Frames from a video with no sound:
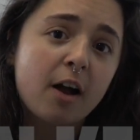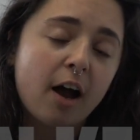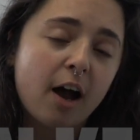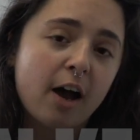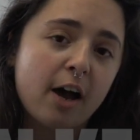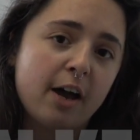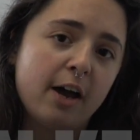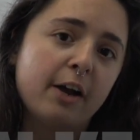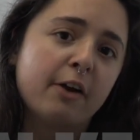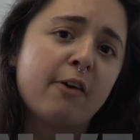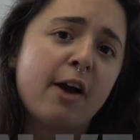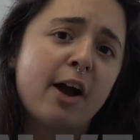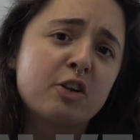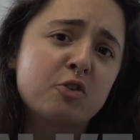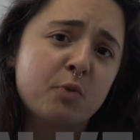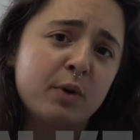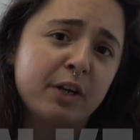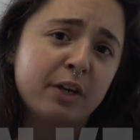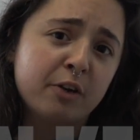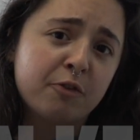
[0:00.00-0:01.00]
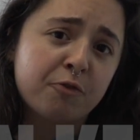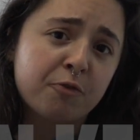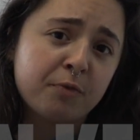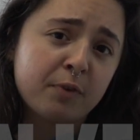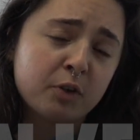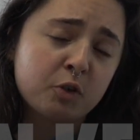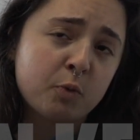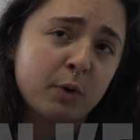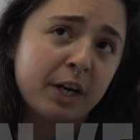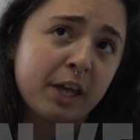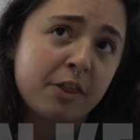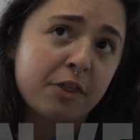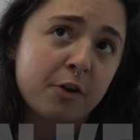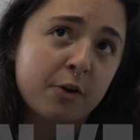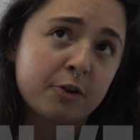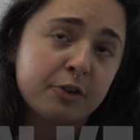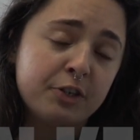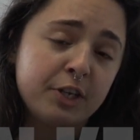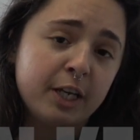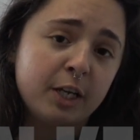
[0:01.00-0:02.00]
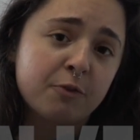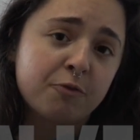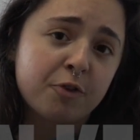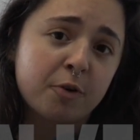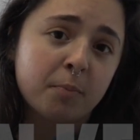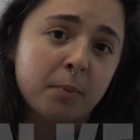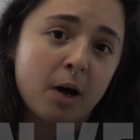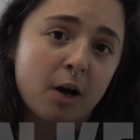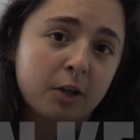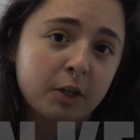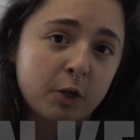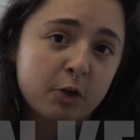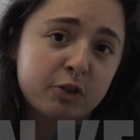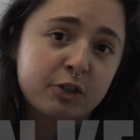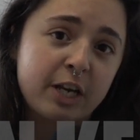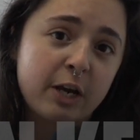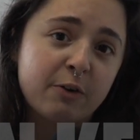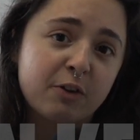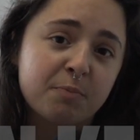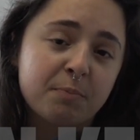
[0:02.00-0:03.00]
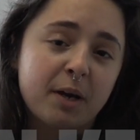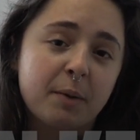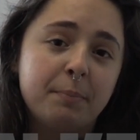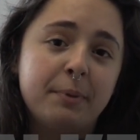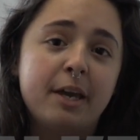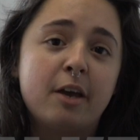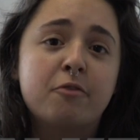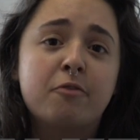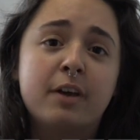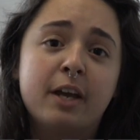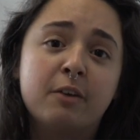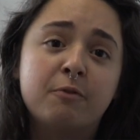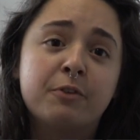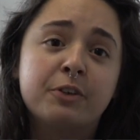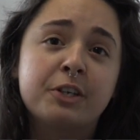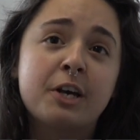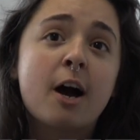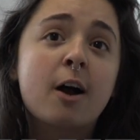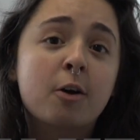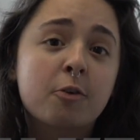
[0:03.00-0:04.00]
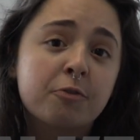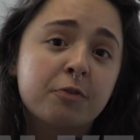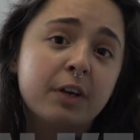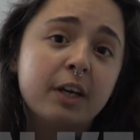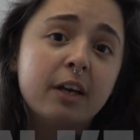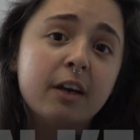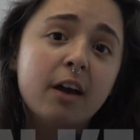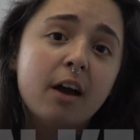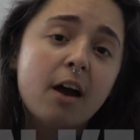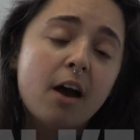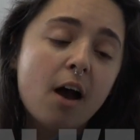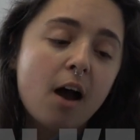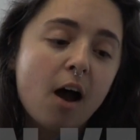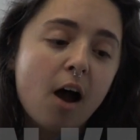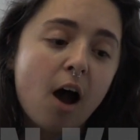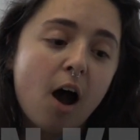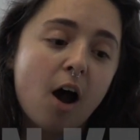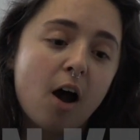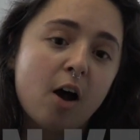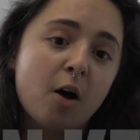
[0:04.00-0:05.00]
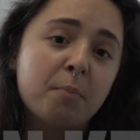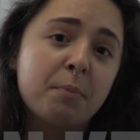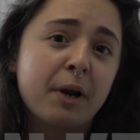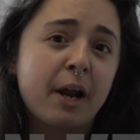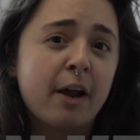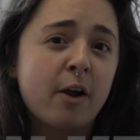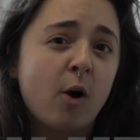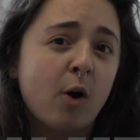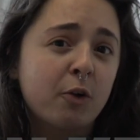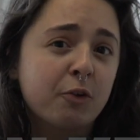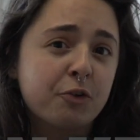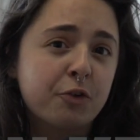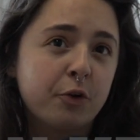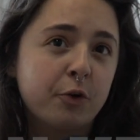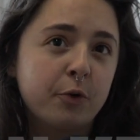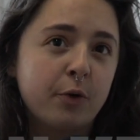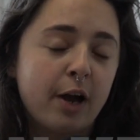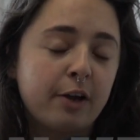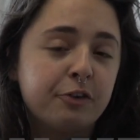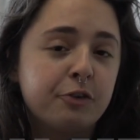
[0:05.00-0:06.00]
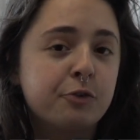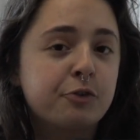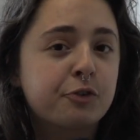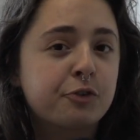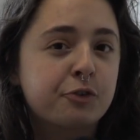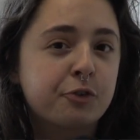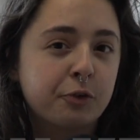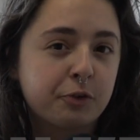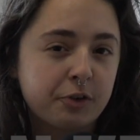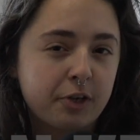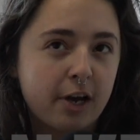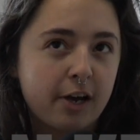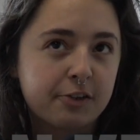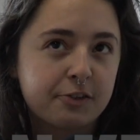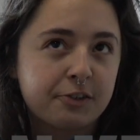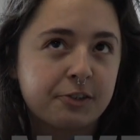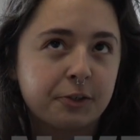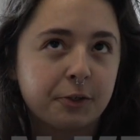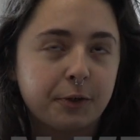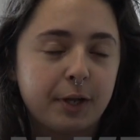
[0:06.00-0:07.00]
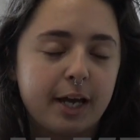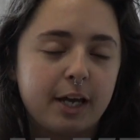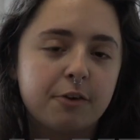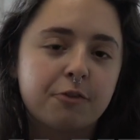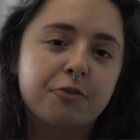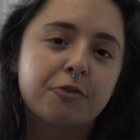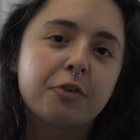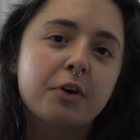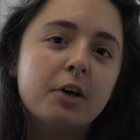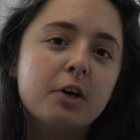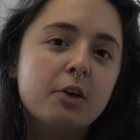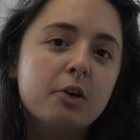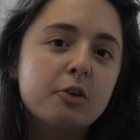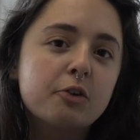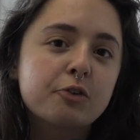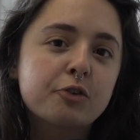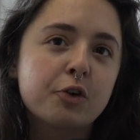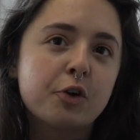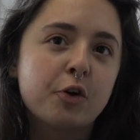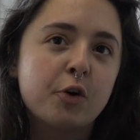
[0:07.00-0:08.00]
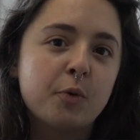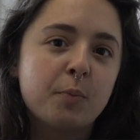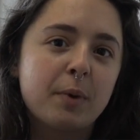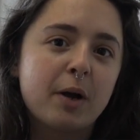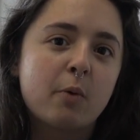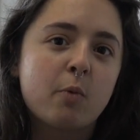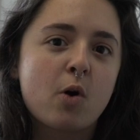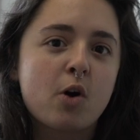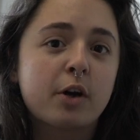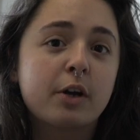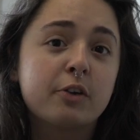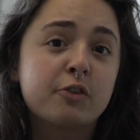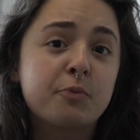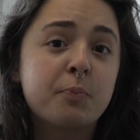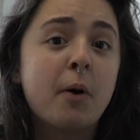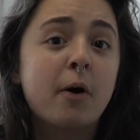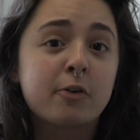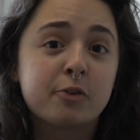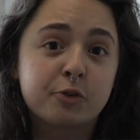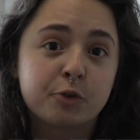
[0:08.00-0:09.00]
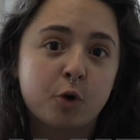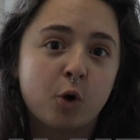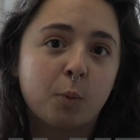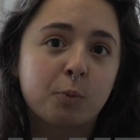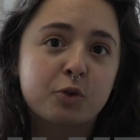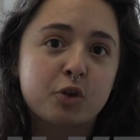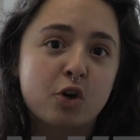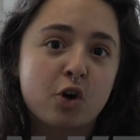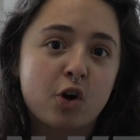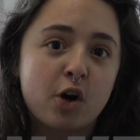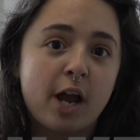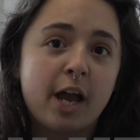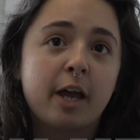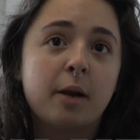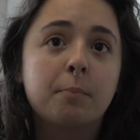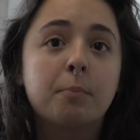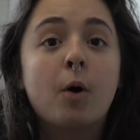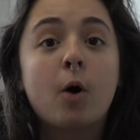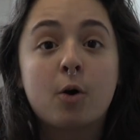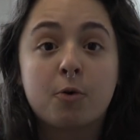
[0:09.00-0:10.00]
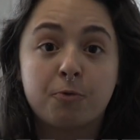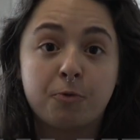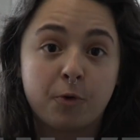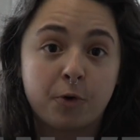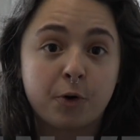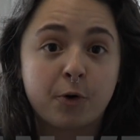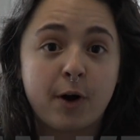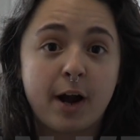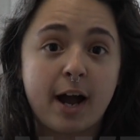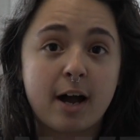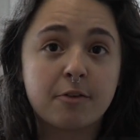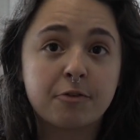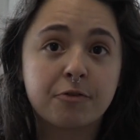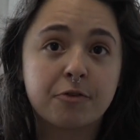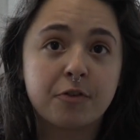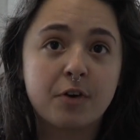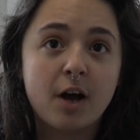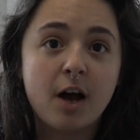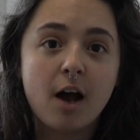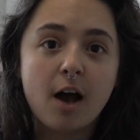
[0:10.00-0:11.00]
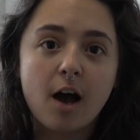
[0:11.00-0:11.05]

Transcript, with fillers: I graduated 2013 from Montclair State with my BFA in photography, but I do still life, so my work is part sculpture and part photograph.